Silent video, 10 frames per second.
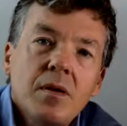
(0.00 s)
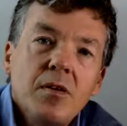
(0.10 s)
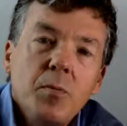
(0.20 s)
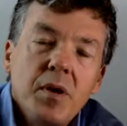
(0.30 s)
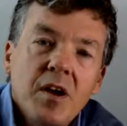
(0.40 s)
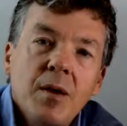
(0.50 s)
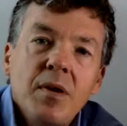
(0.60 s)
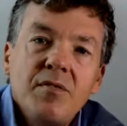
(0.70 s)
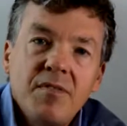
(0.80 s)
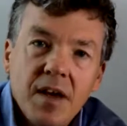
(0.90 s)
you become
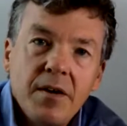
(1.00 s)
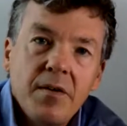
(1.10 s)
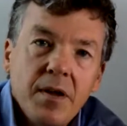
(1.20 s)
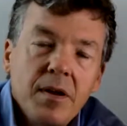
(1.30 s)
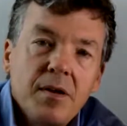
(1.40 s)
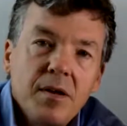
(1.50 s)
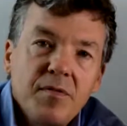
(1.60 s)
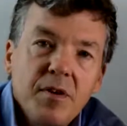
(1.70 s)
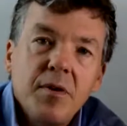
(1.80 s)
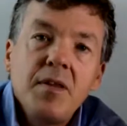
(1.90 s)
a veteran.
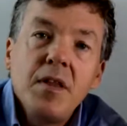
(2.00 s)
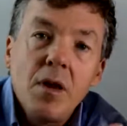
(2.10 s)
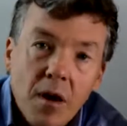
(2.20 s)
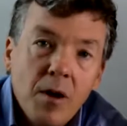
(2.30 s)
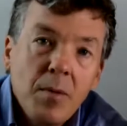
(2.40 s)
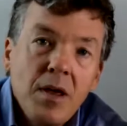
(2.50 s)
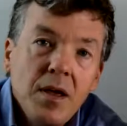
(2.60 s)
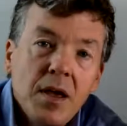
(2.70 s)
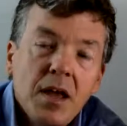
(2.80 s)
If you're in the Army